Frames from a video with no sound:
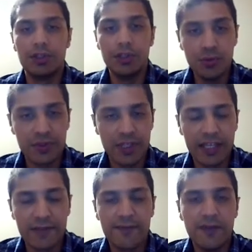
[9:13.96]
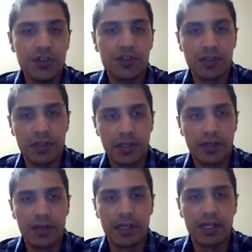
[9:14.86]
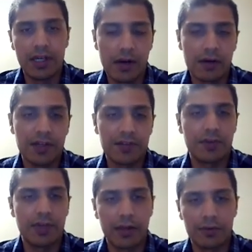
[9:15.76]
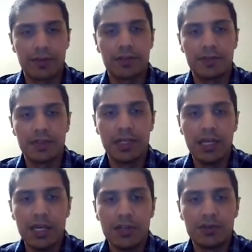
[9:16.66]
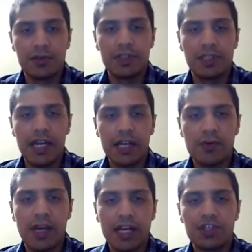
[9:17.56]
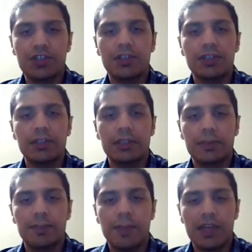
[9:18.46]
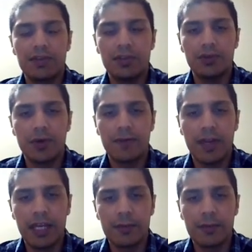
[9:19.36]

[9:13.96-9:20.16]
used as a feature in our clustering algorithms. So the data collection makes use of